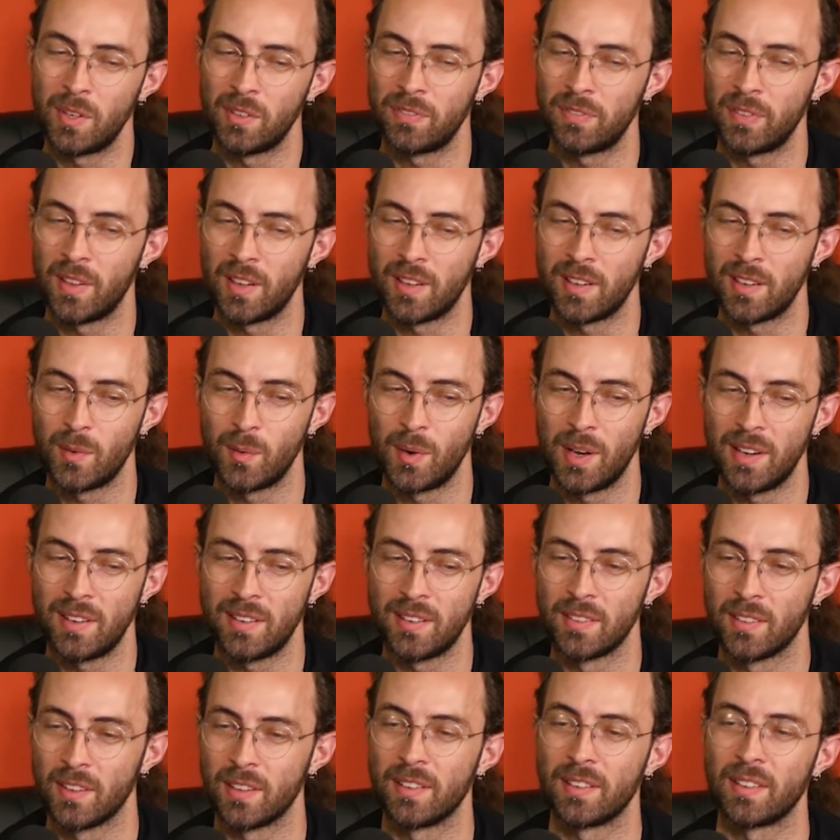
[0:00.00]
fluctuation
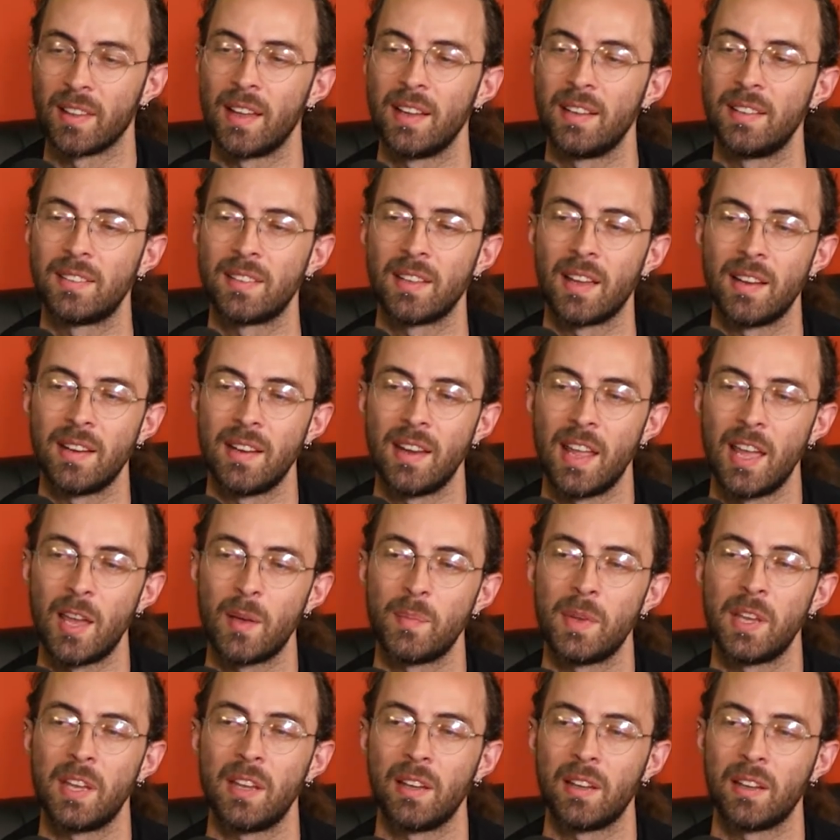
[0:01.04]
yeah. there's like
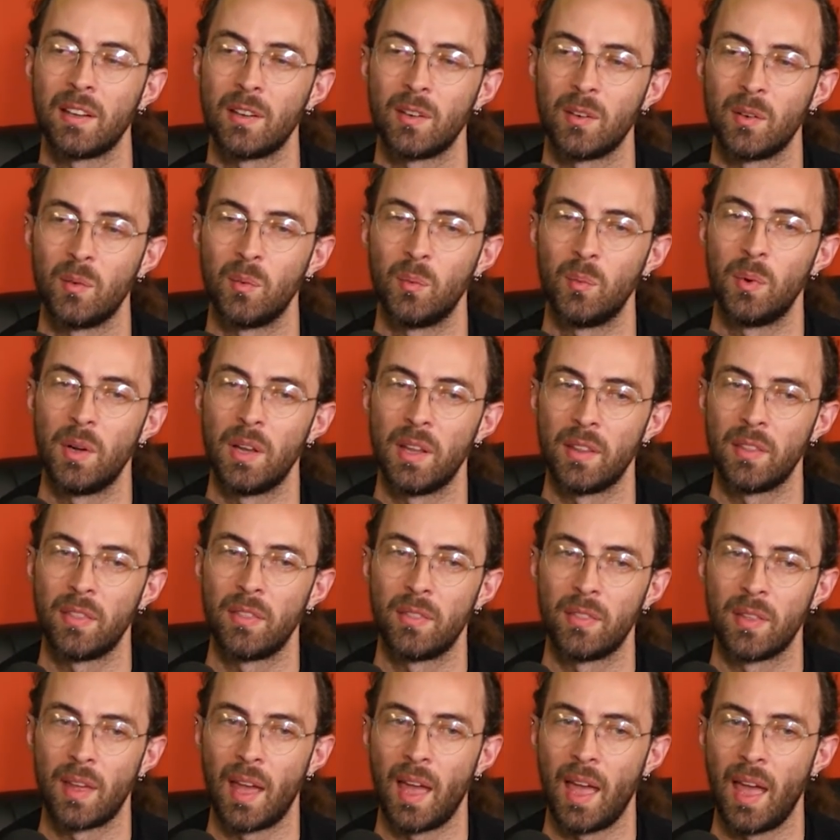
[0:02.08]
dynamic with
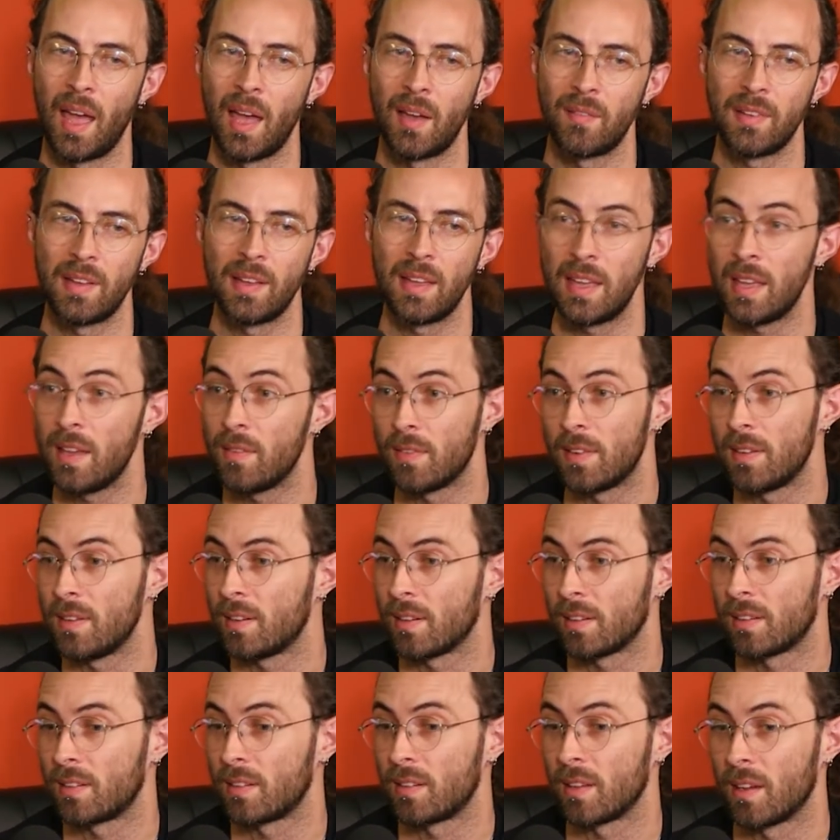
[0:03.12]
having even
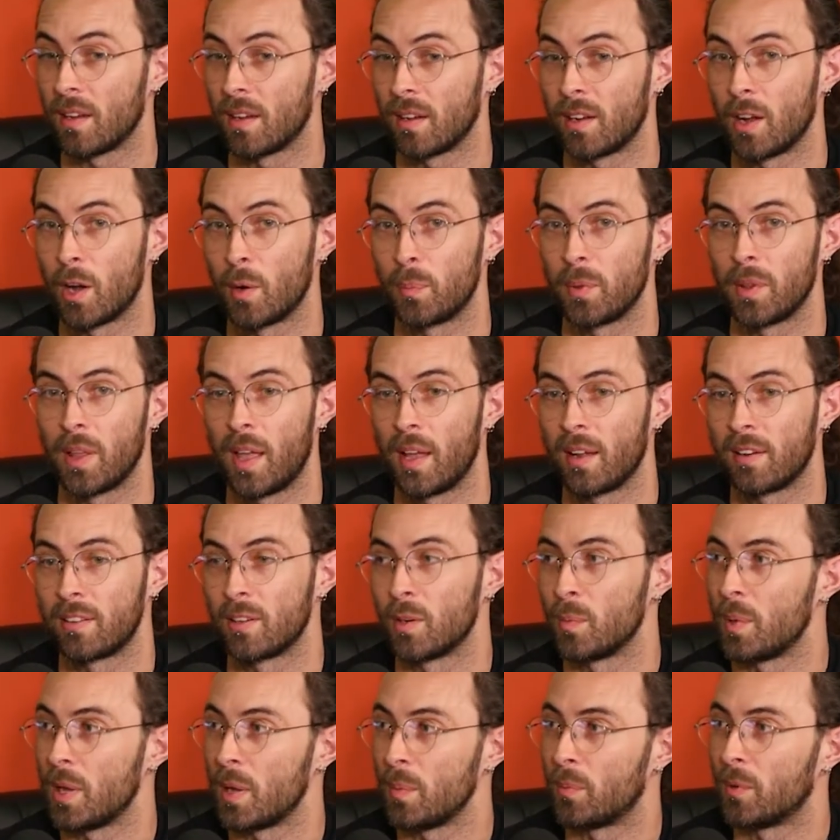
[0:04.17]
just a couple of extra
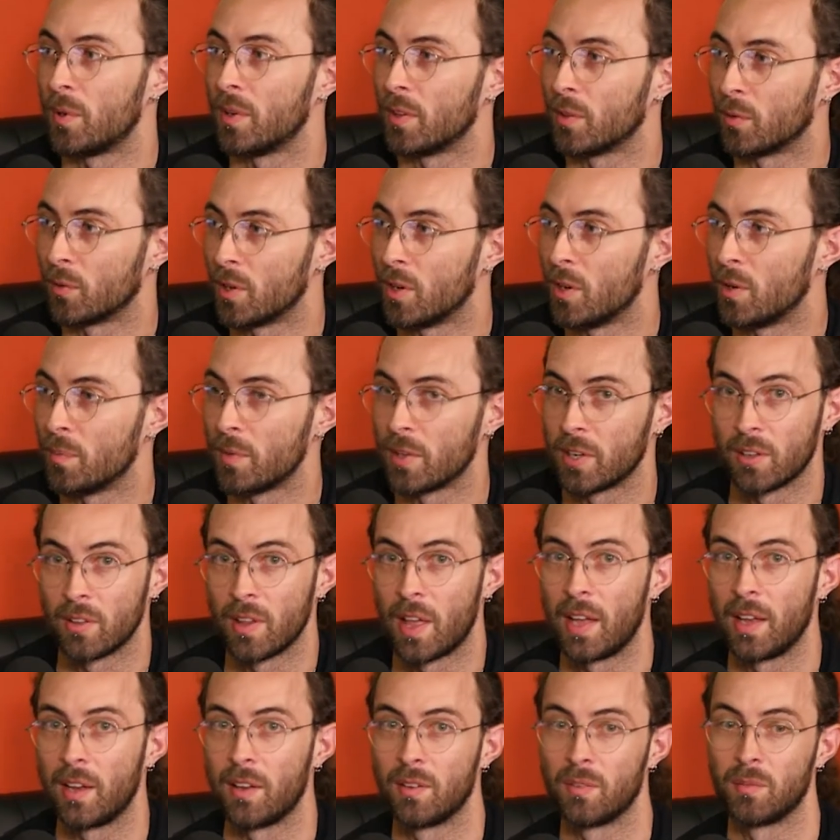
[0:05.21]
people in the room that are
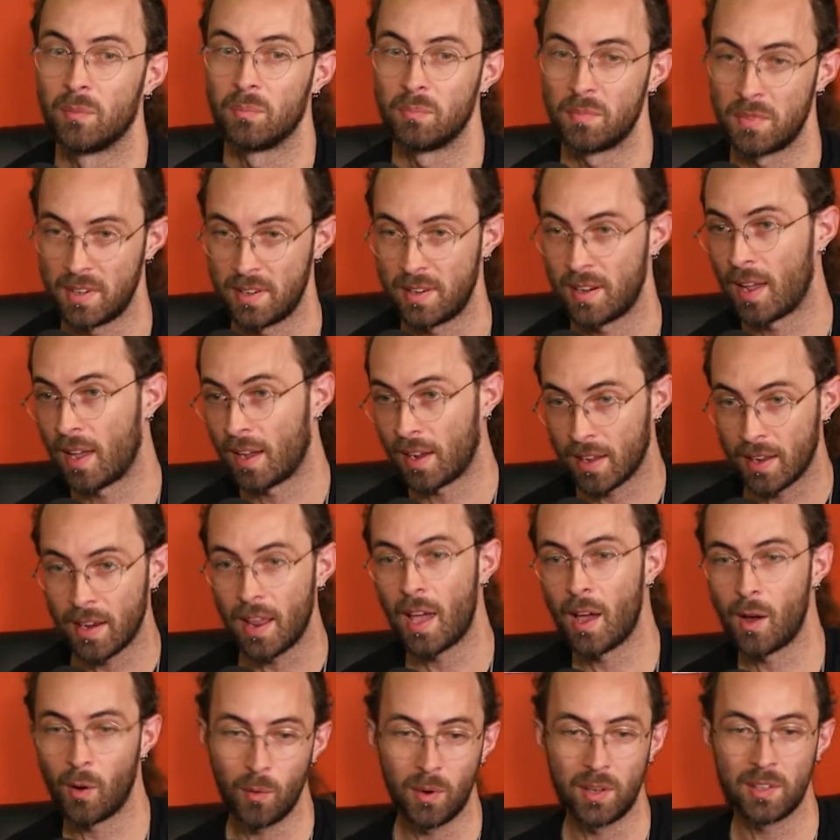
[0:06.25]
like checking
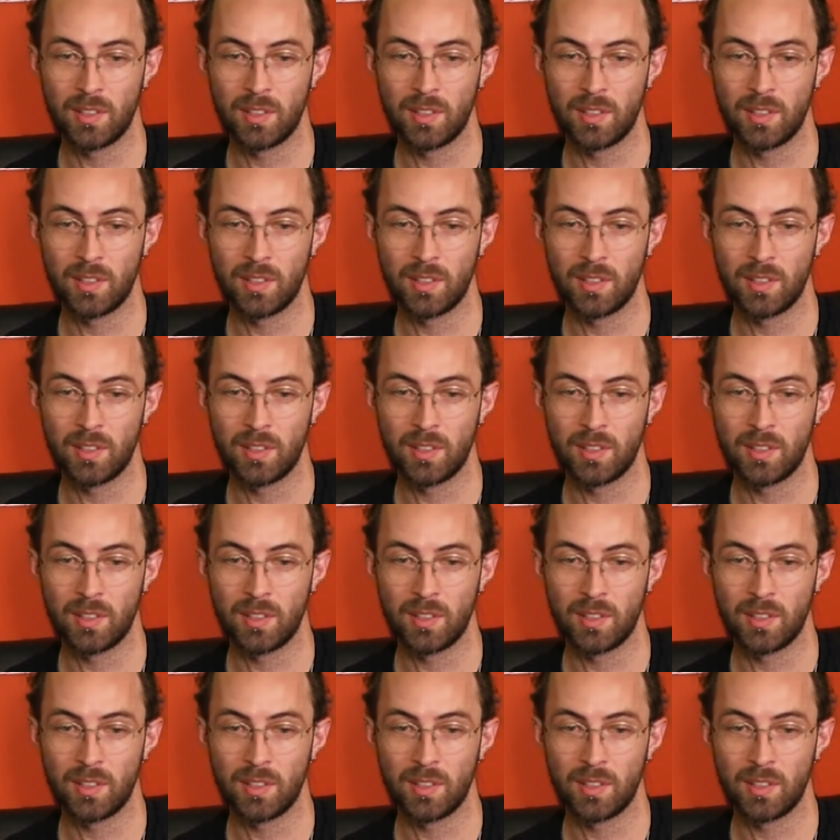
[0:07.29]
out what's